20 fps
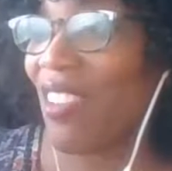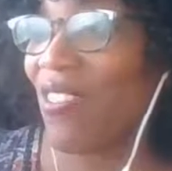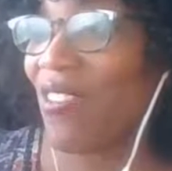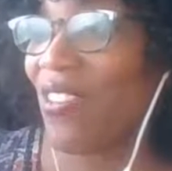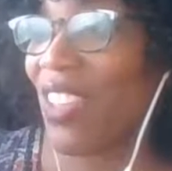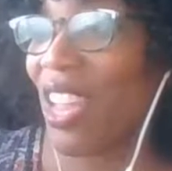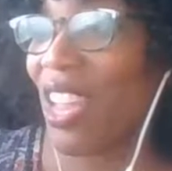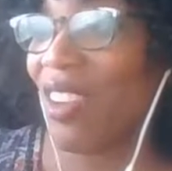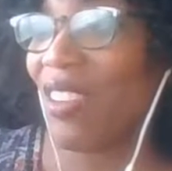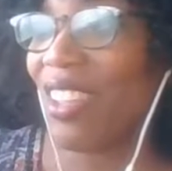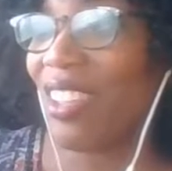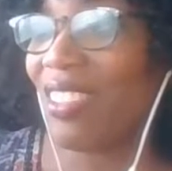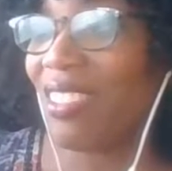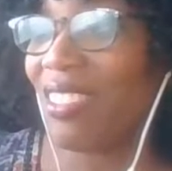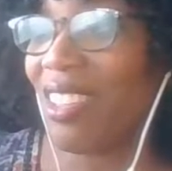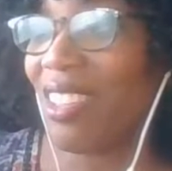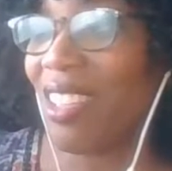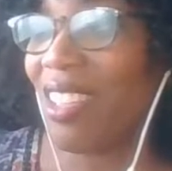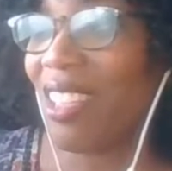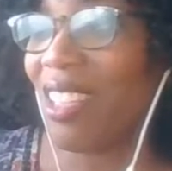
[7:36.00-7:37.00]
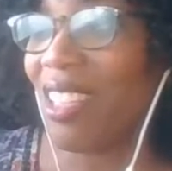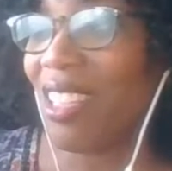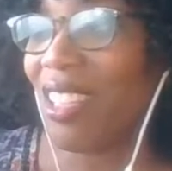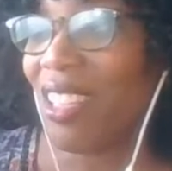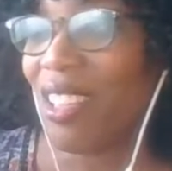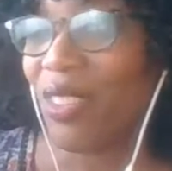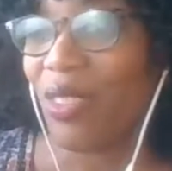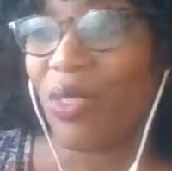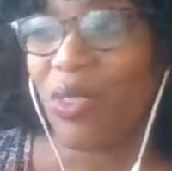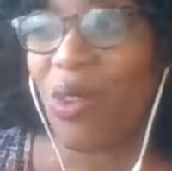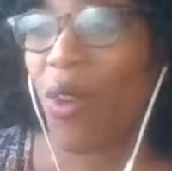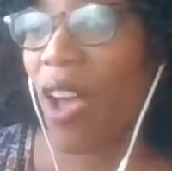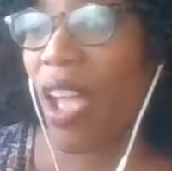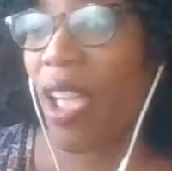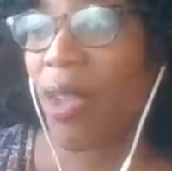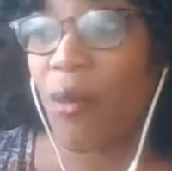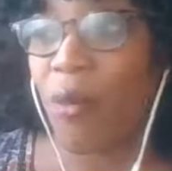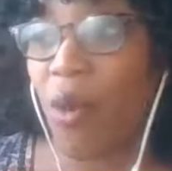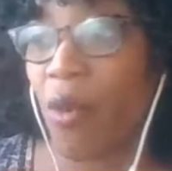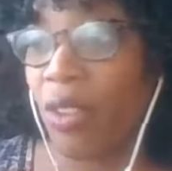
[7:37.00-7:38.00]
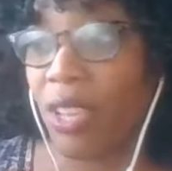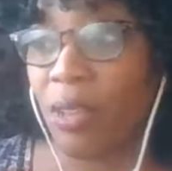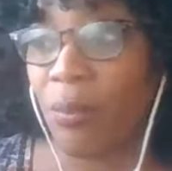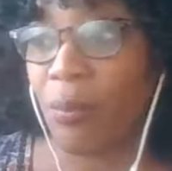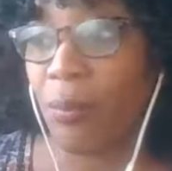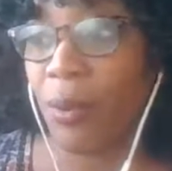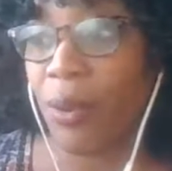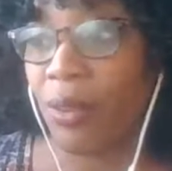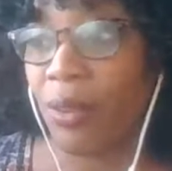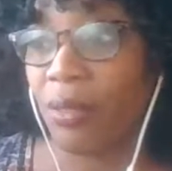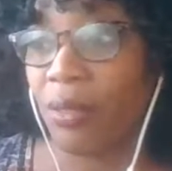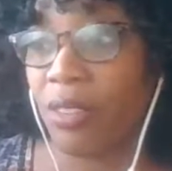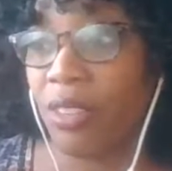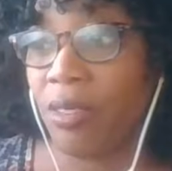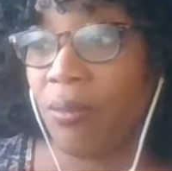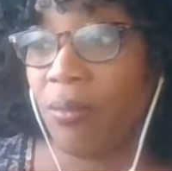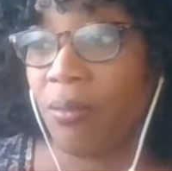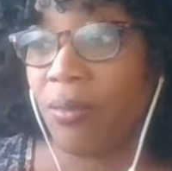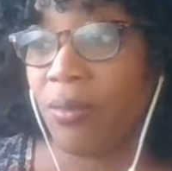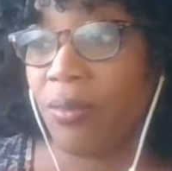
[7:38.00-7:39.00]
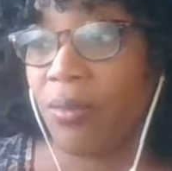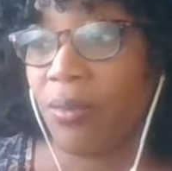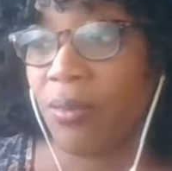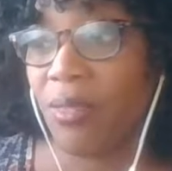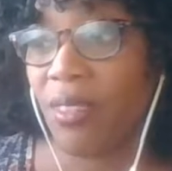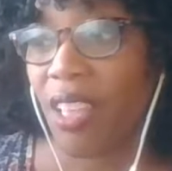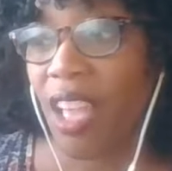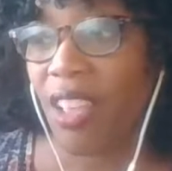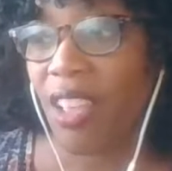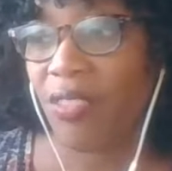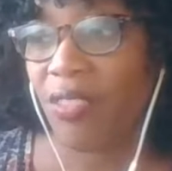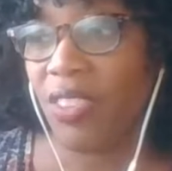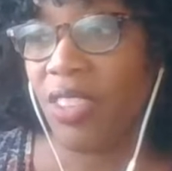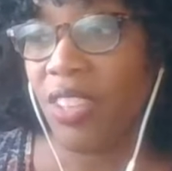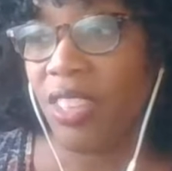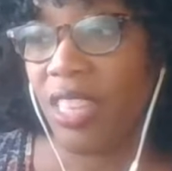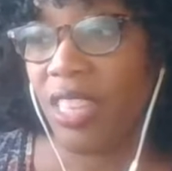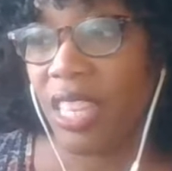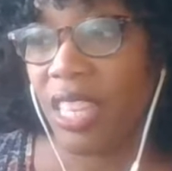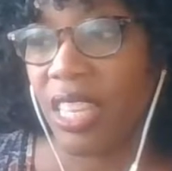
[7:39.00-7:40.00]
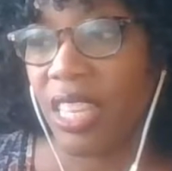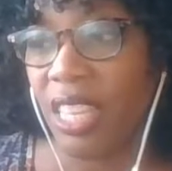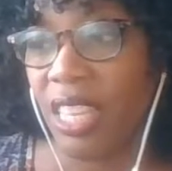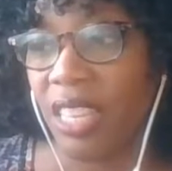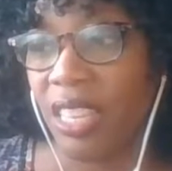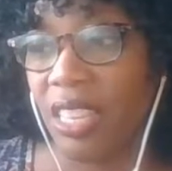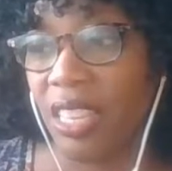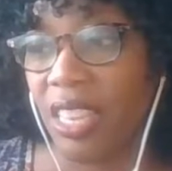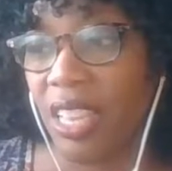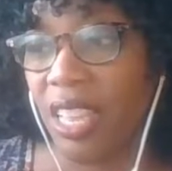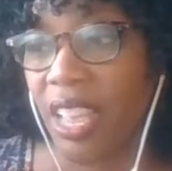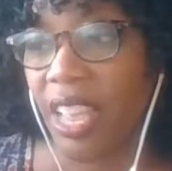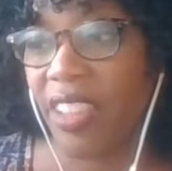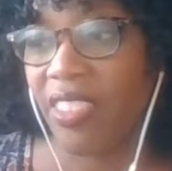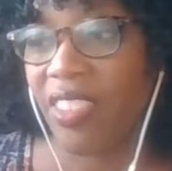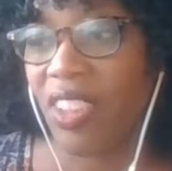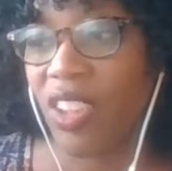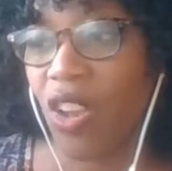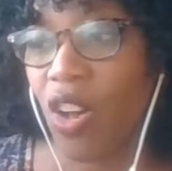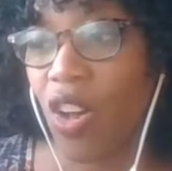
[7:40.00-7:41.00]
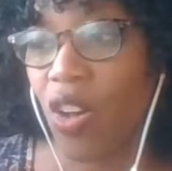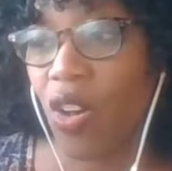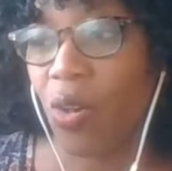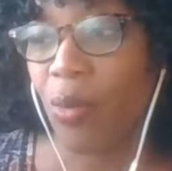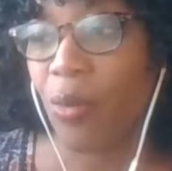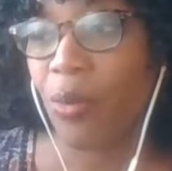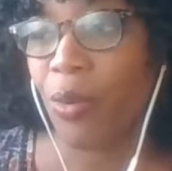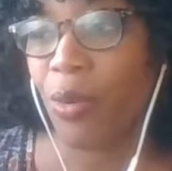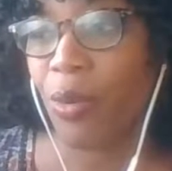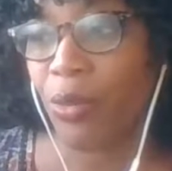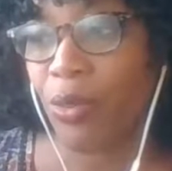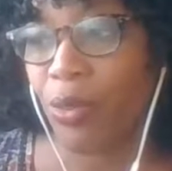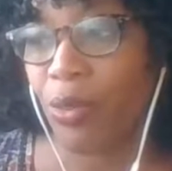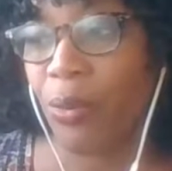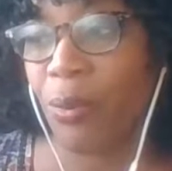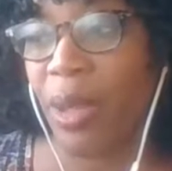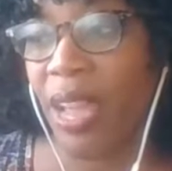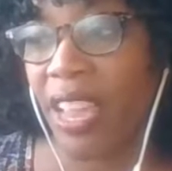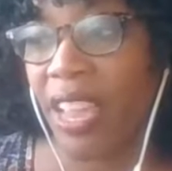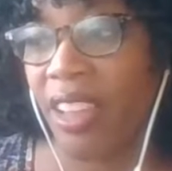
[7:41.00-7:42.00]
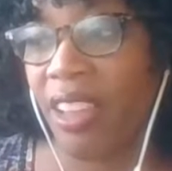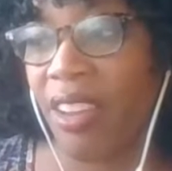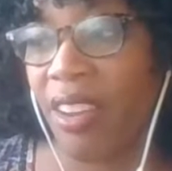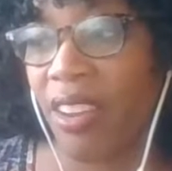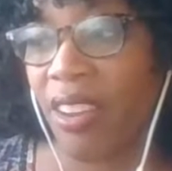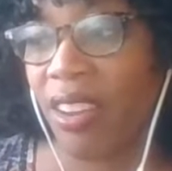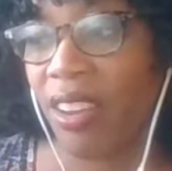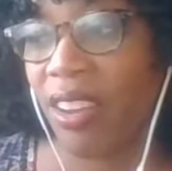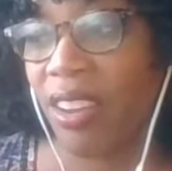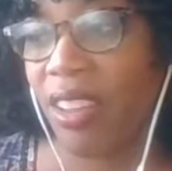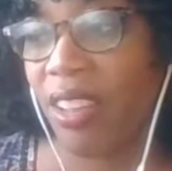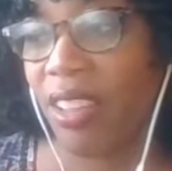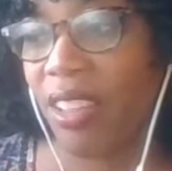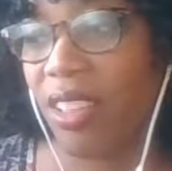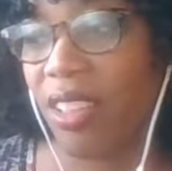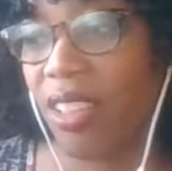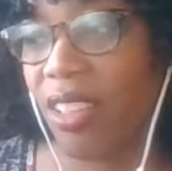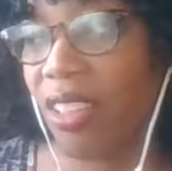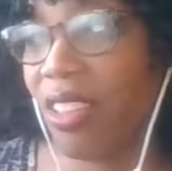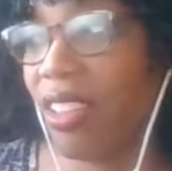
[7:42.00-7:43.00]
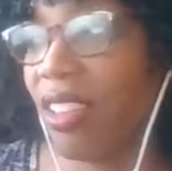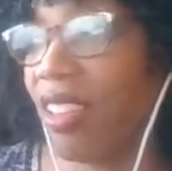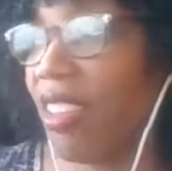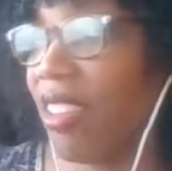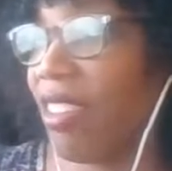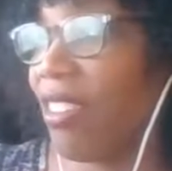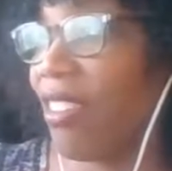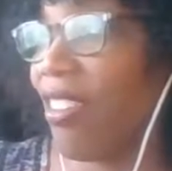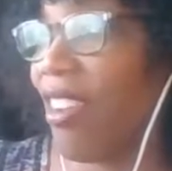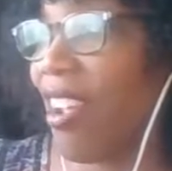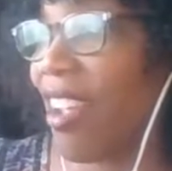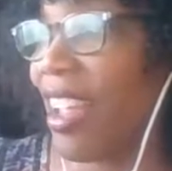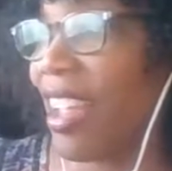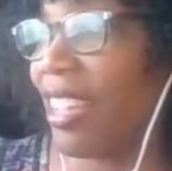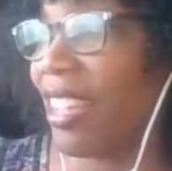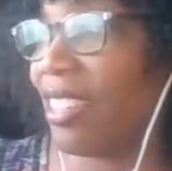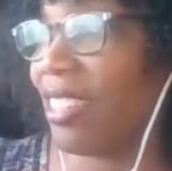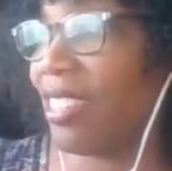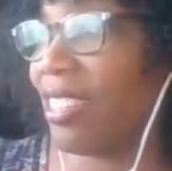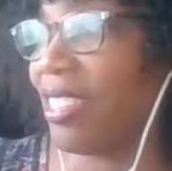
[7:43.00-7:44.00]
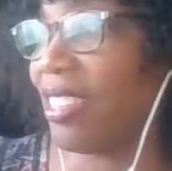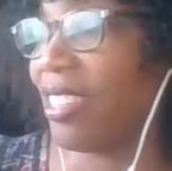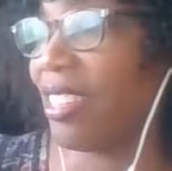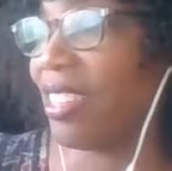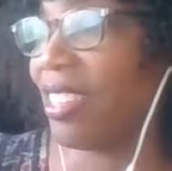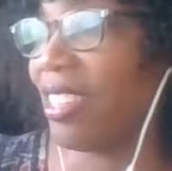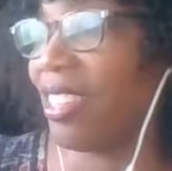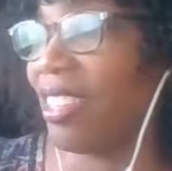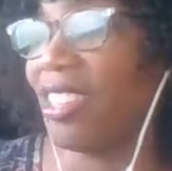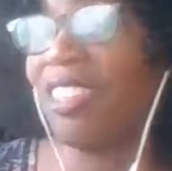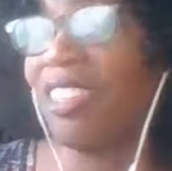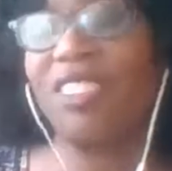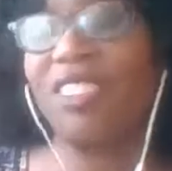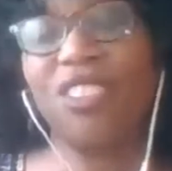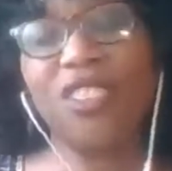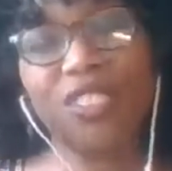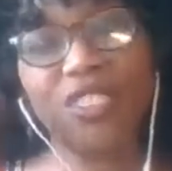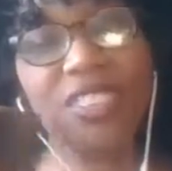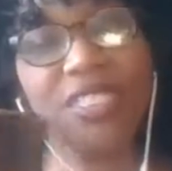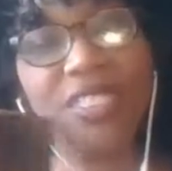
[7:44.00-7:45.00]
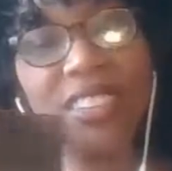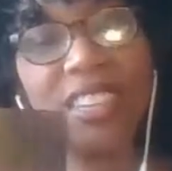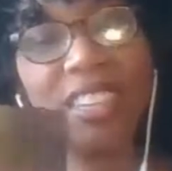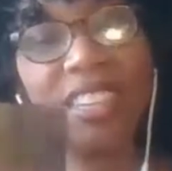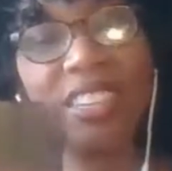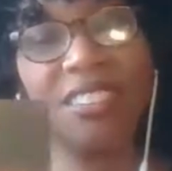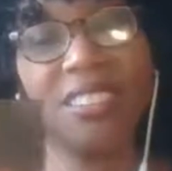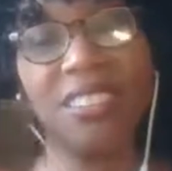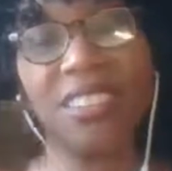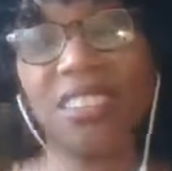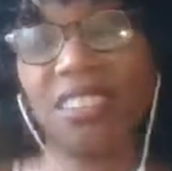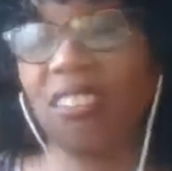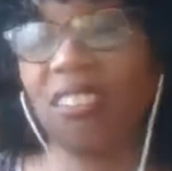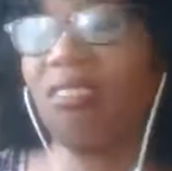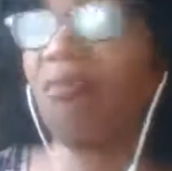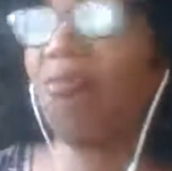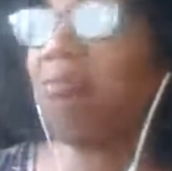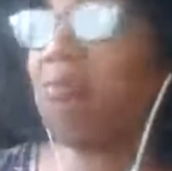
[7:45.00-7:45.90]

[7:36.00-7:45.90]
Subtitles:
very still so I won't get burned. I feel the heat as the comb goes through my hair. Right. So she's sitting still.